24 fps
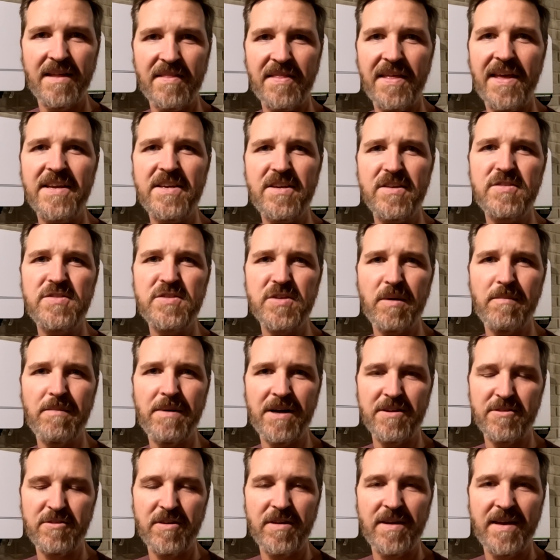Thank you so
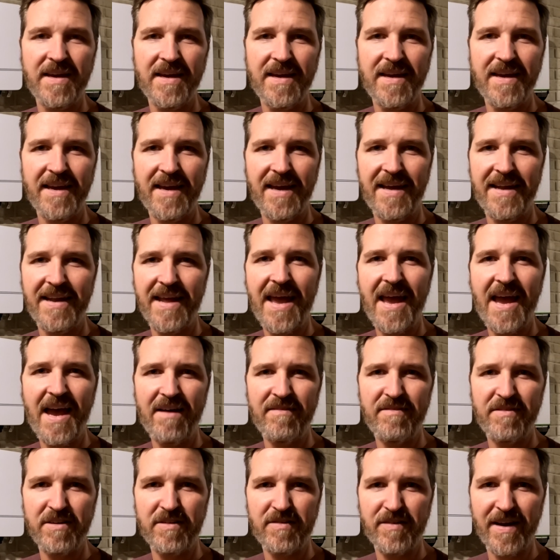much and
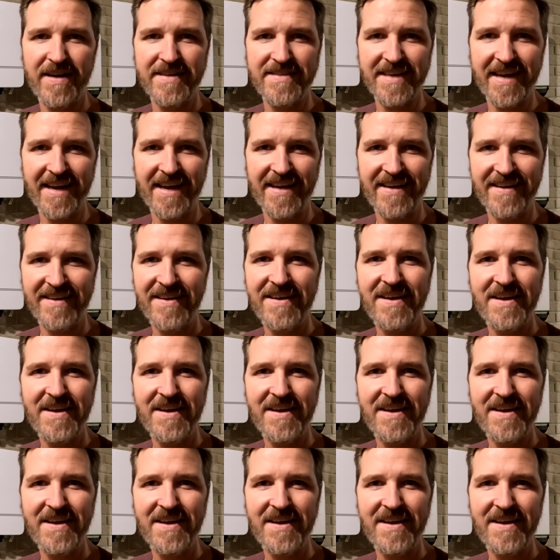have a great day.